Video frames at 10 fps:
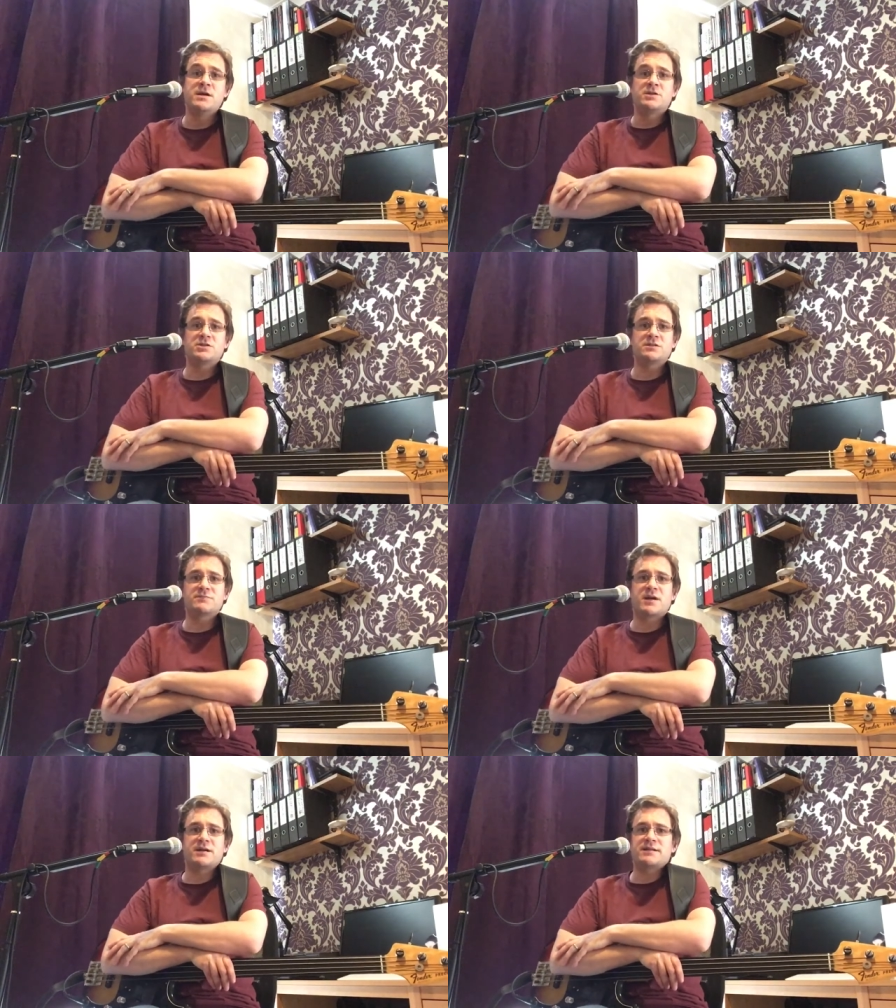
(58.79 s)
just some
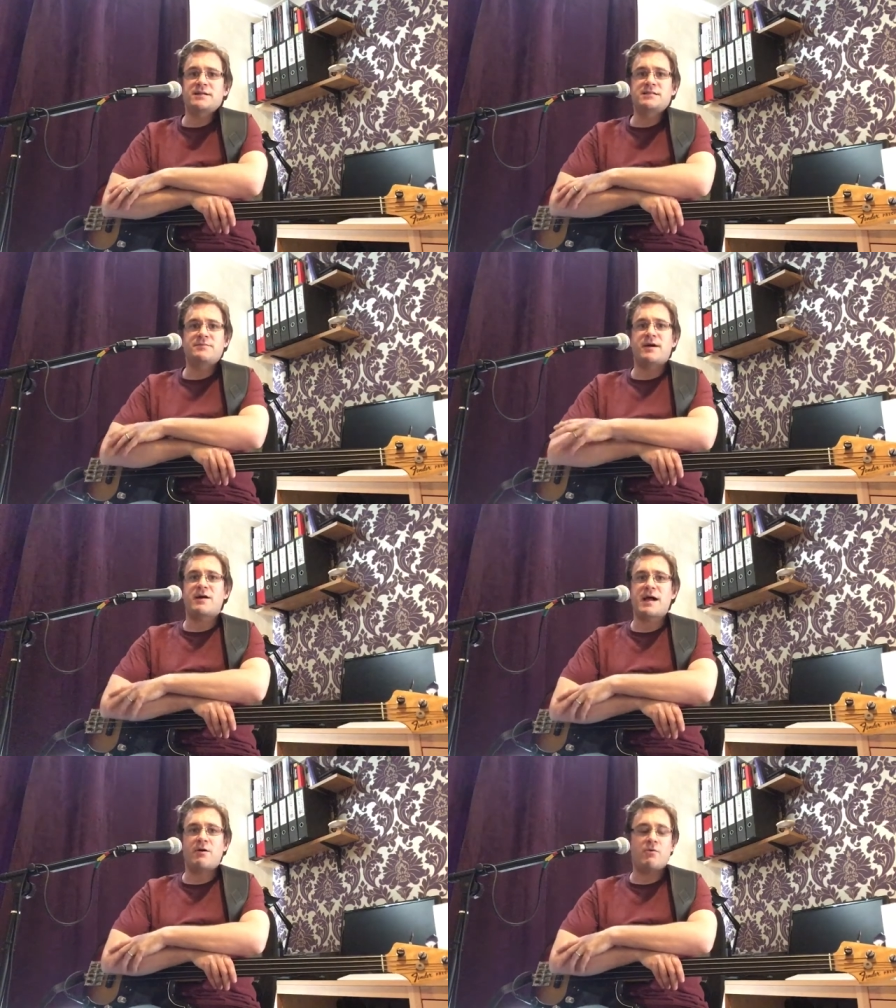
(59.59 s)
guidelines about
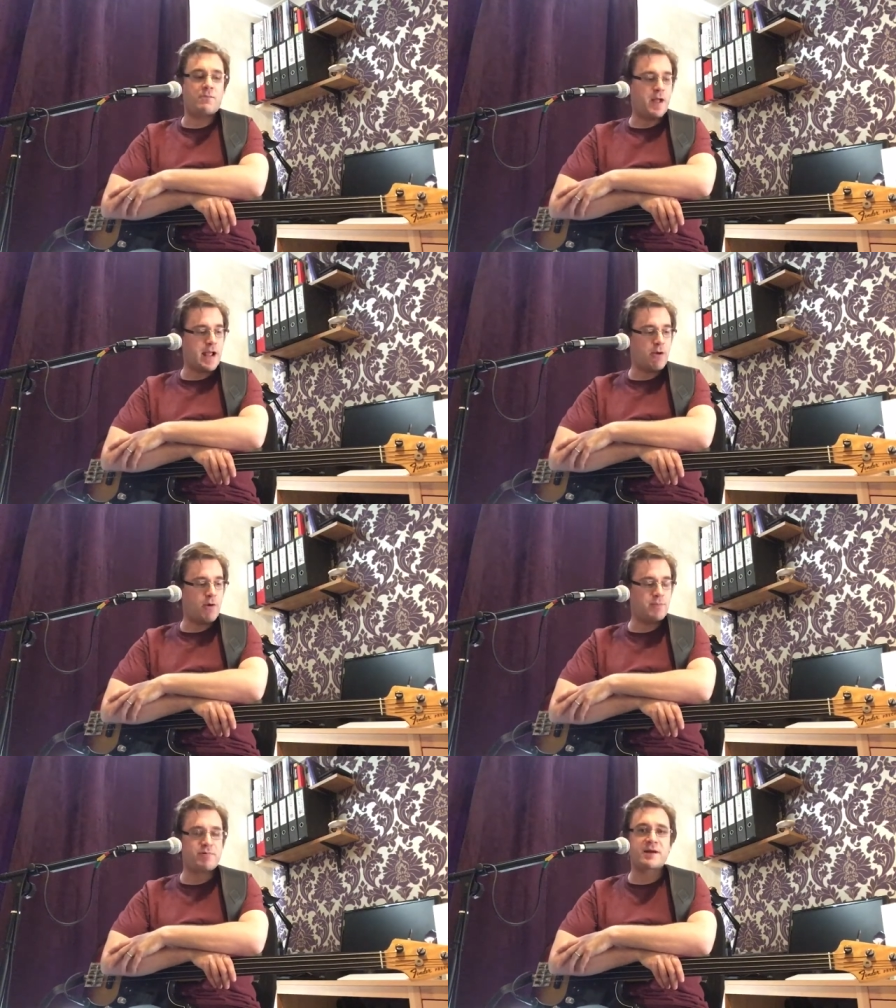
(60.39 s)
how
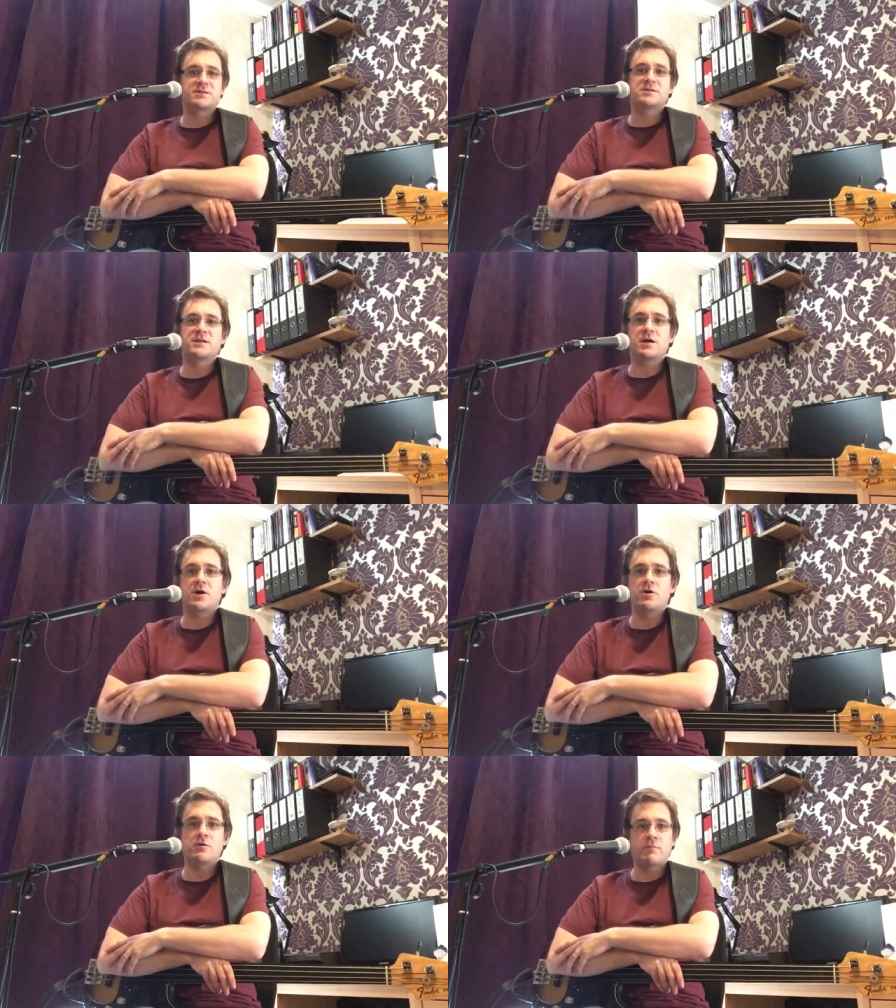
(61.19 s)
I practice at
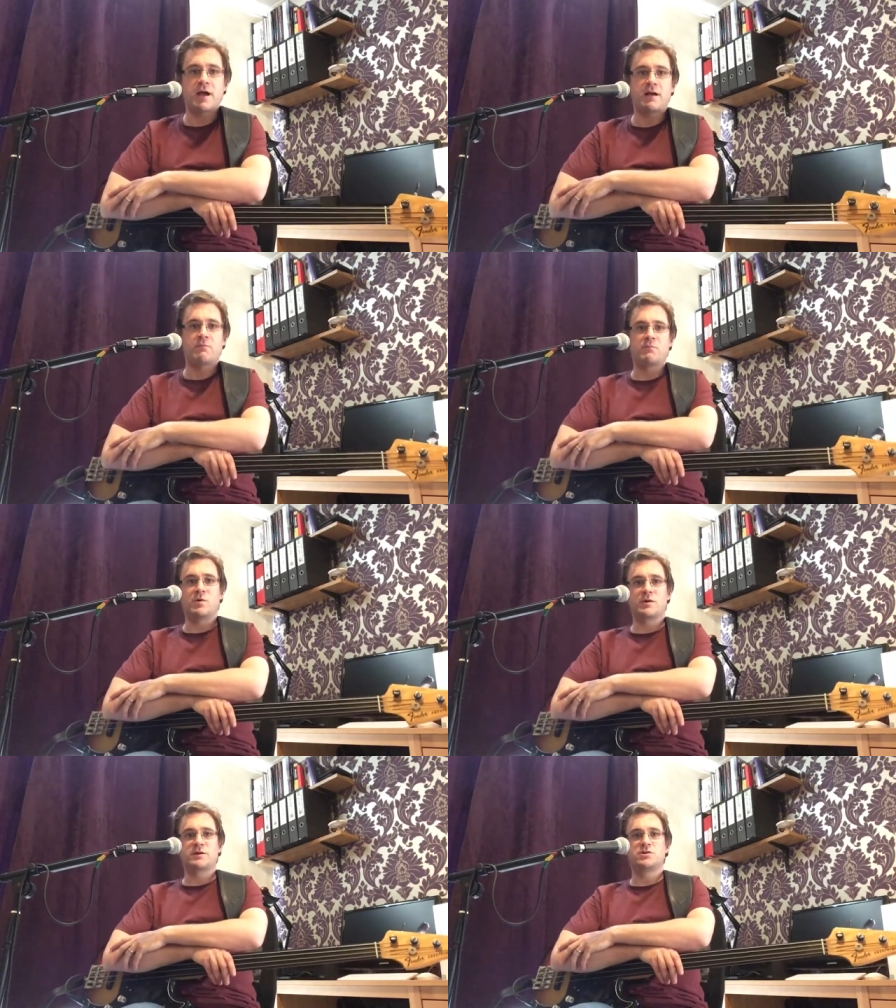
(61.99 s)
home and
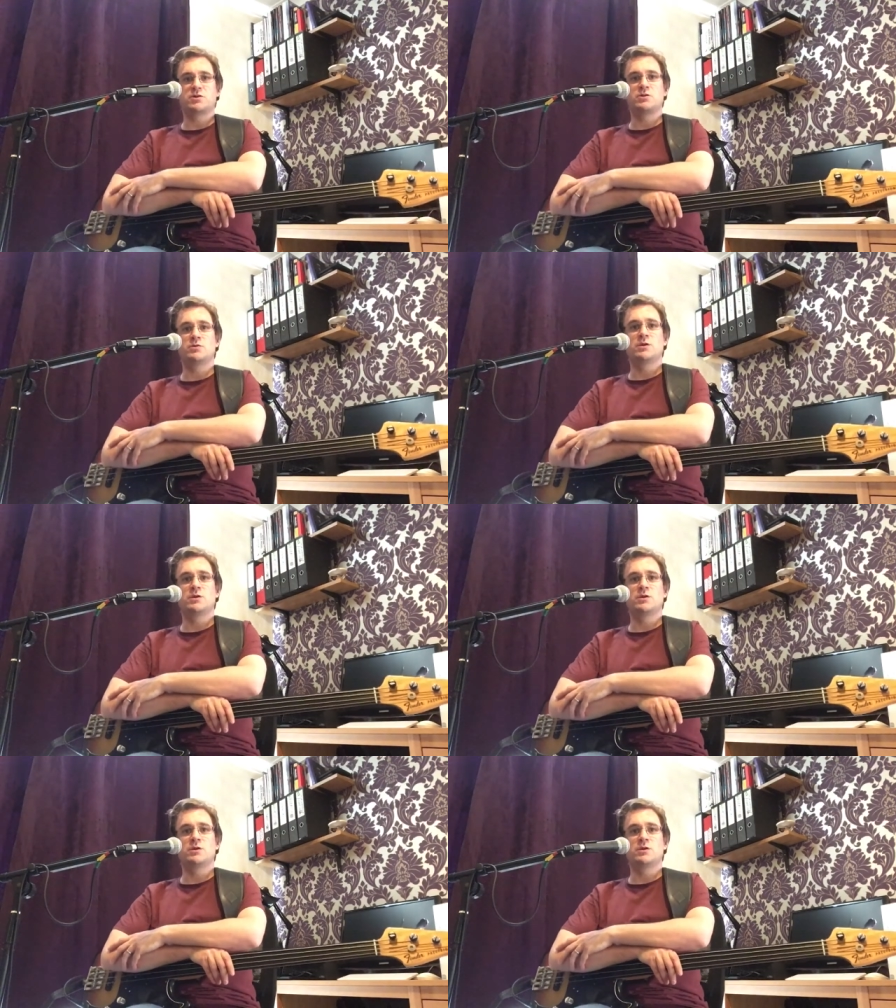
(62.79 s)
what I do,